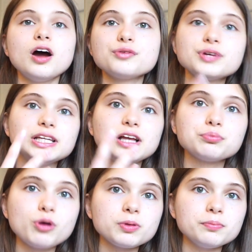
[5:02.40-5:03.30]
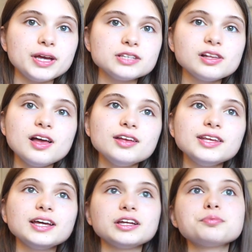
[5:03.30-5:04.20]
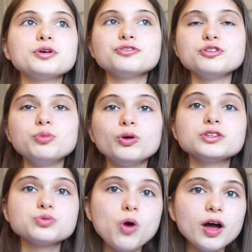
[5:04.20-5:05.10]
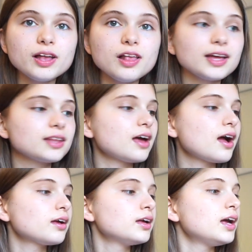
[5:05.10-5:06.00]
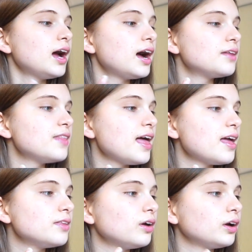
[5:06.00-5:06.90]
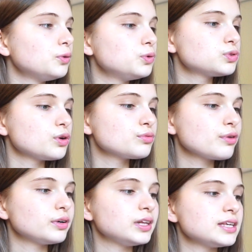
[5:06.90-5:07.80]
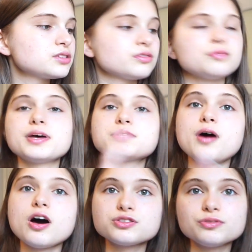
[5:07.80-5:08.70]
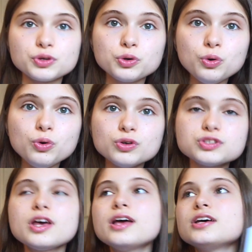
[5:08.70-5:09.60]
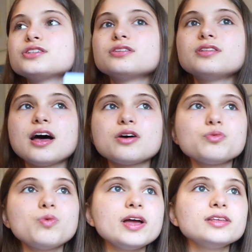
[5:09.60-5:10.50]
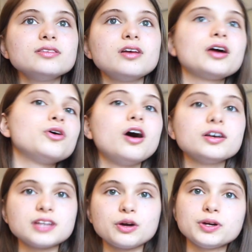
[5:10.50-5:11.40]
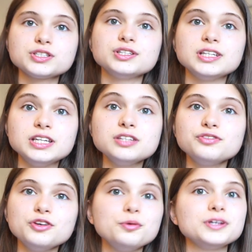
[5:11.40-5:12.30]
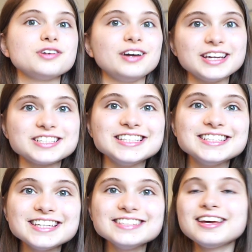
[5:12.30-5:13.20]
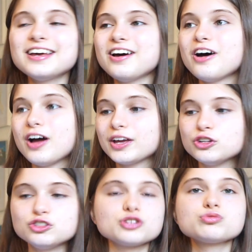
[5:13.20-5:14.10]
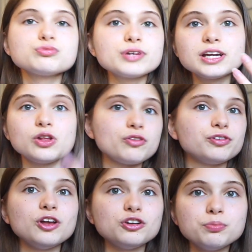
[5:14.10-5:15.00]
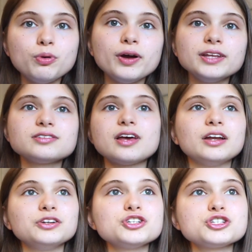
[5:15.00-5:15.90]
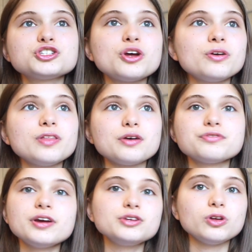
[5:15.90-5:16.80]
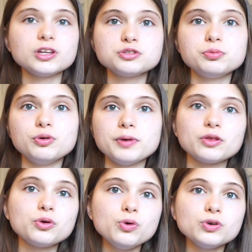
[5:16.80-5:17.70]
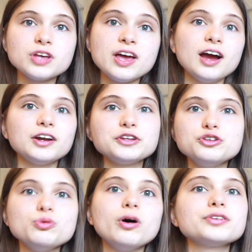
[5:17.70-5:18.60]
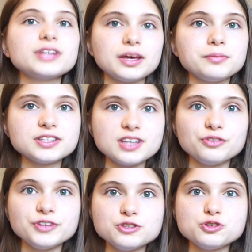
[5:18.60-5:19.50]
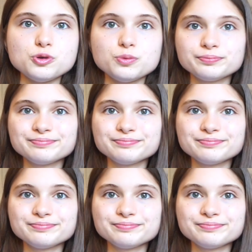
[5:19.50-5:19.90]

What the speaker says: I really like problem-based learning. I put a few points why I like that. And then I also wrote a list of the best parts of the course, so that when I got asked that question in the interview, which I actually did, I could just reel off a load of points and just show that I was very knowledgeable about the course and I knew what I was getting myself into.